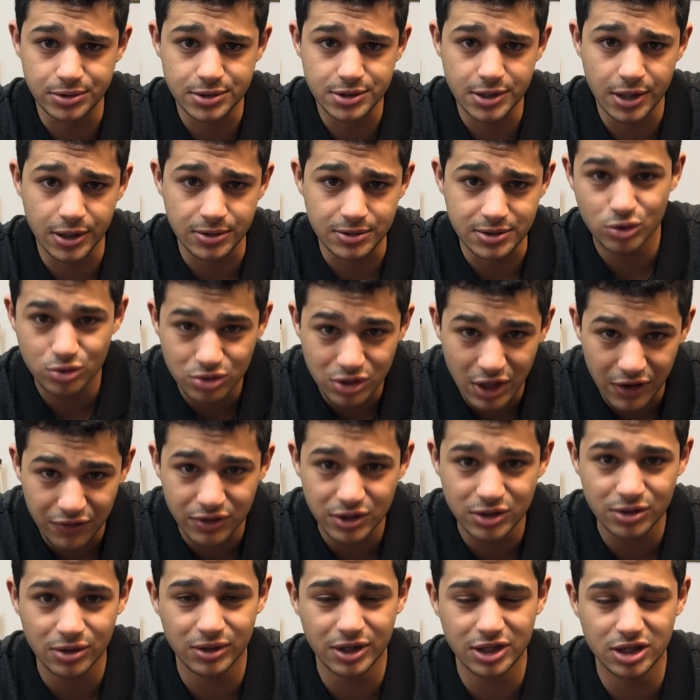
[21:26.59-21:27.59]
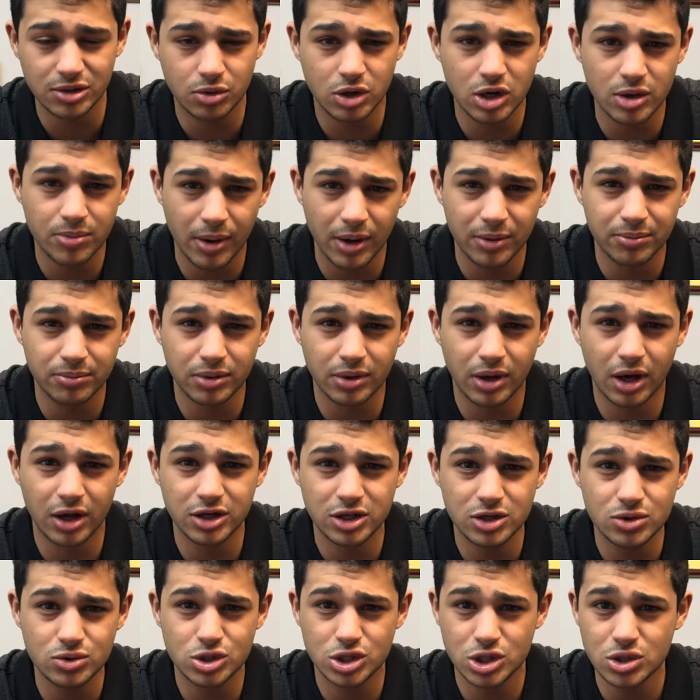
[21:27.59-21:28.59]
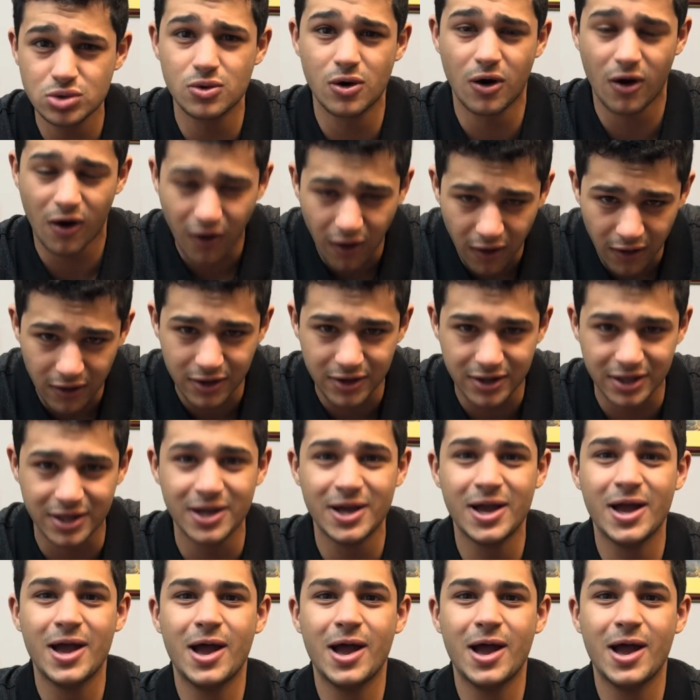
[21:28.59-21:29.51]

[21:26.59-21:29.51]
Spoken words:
So definitely don't let them creep up on you too hard.